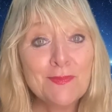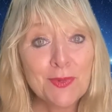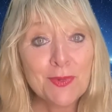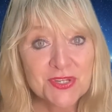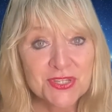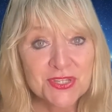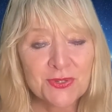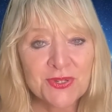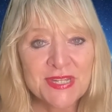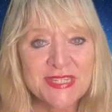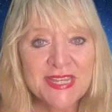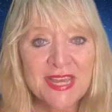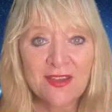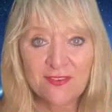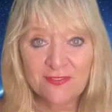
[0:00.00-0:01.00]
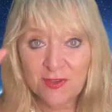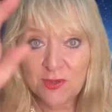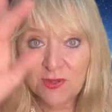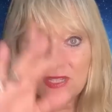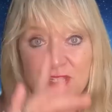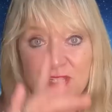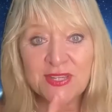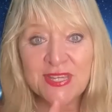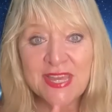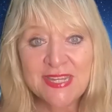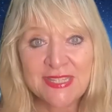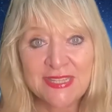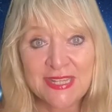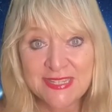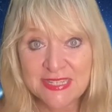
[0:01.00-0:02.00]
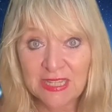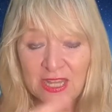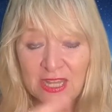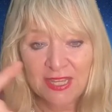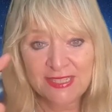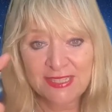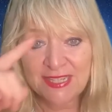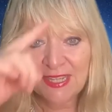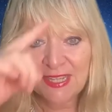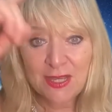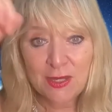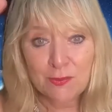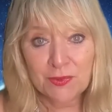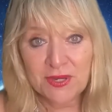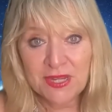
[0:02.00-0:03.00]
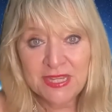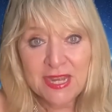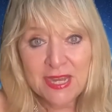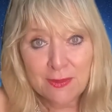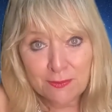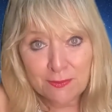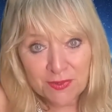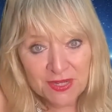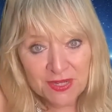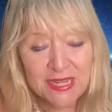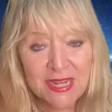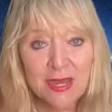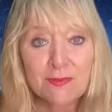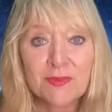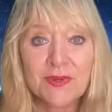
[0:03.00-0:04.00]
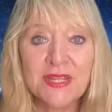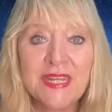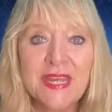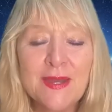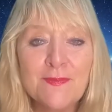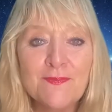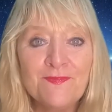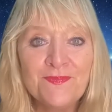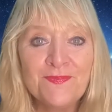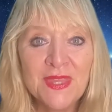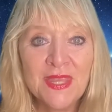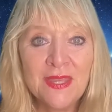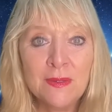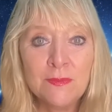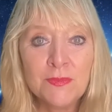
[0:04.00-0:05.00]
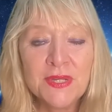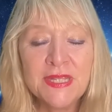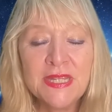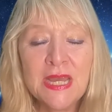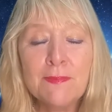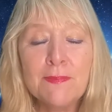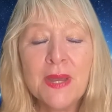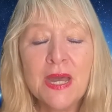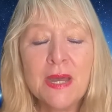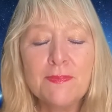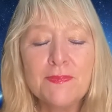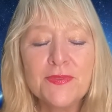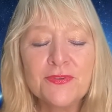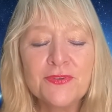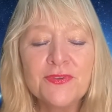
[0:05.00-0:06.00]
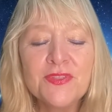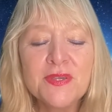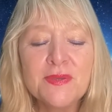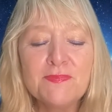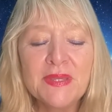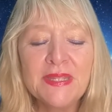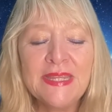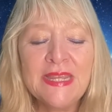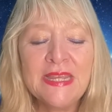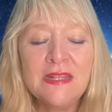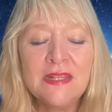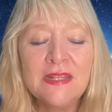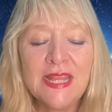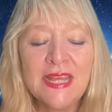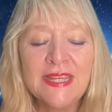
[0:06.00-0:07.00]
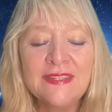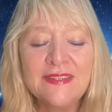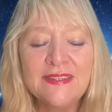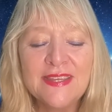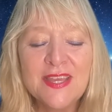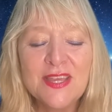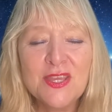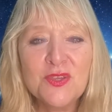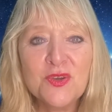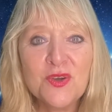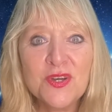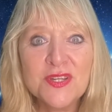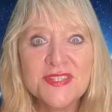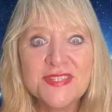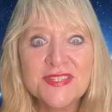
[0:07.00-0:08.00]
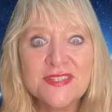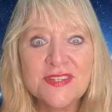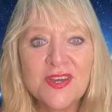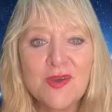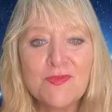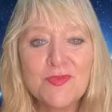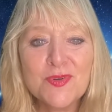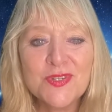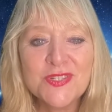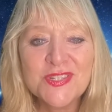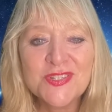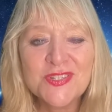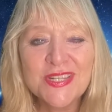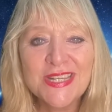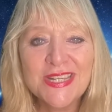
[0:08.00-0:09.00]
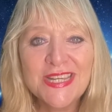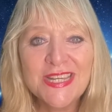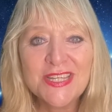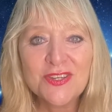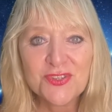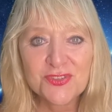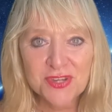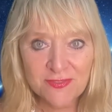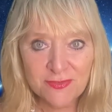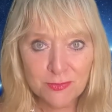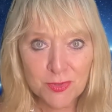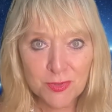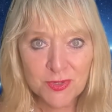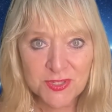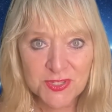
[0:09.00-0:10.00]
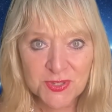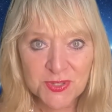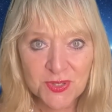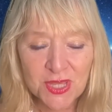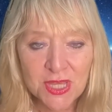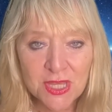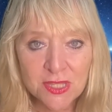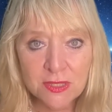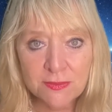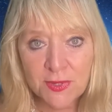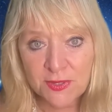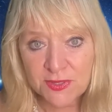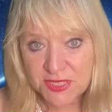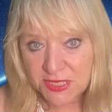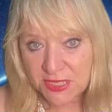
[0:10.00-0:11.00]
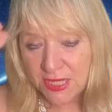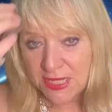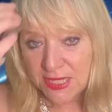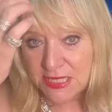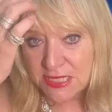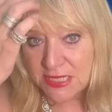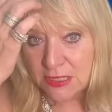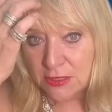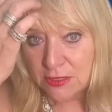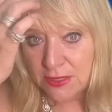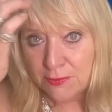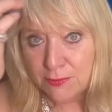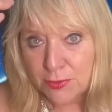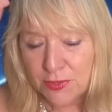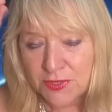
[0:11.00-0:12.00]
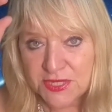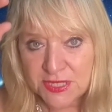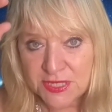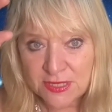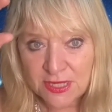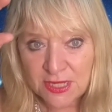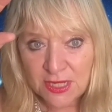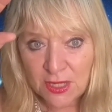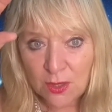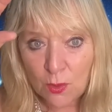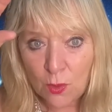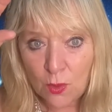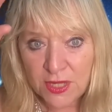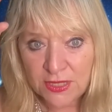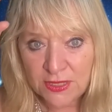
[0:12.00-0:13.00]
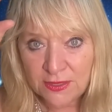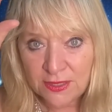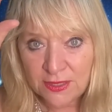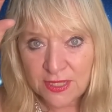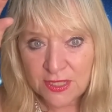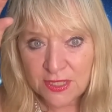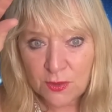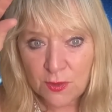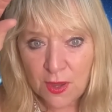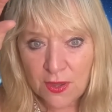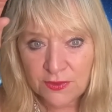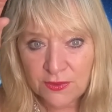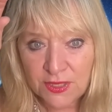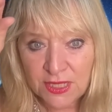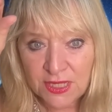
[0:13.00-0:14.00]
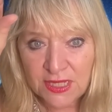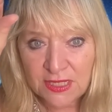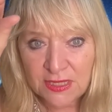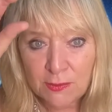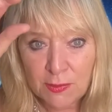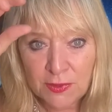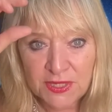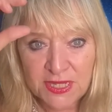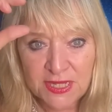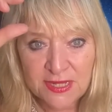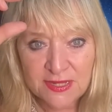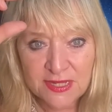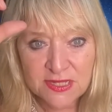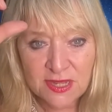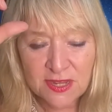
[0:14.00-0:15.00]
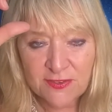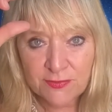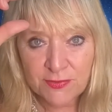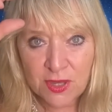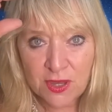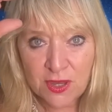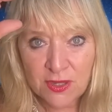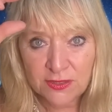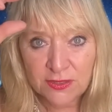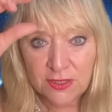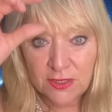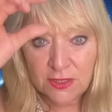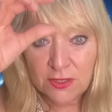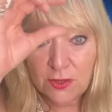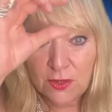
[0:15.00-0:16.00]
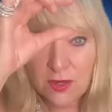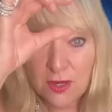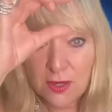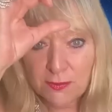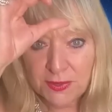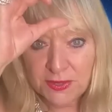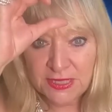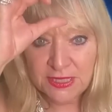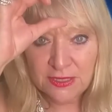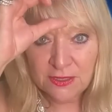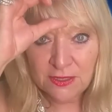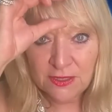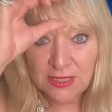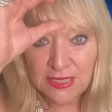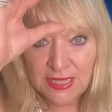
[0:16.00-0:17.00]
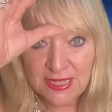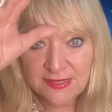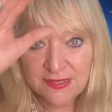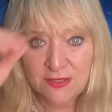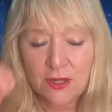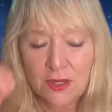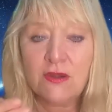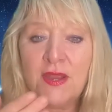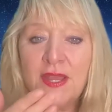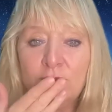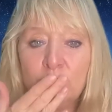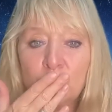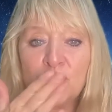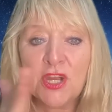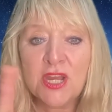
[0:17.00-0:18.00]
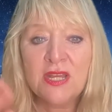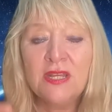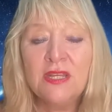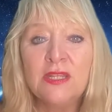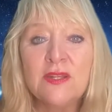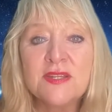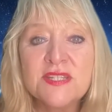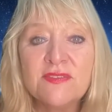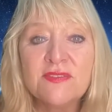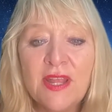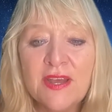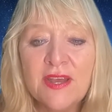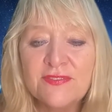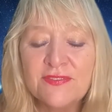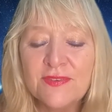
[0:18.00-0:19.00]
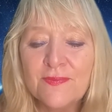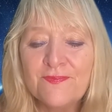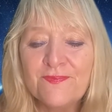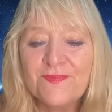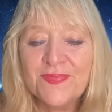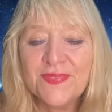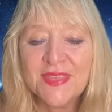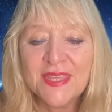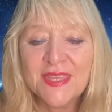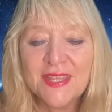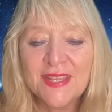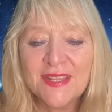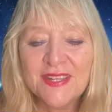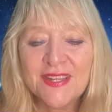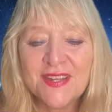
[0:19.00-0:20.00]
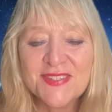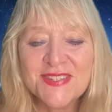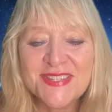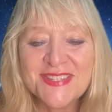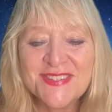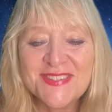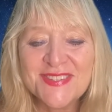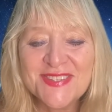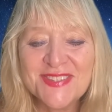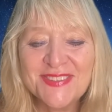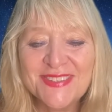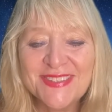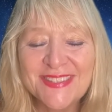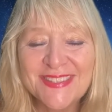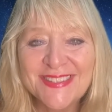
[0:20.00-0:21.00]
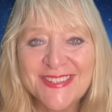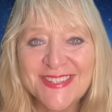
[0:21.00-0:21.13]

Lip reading: Push the noise out, focus on getting this aligned. Bring it up, bring it up, bring it up. Bring it up through the pineal gland, your star portal, your travel portal, the most single important organ that you own in the body, aside from the heart, your pineal gland. All right. Lots of love. I'll see you soon.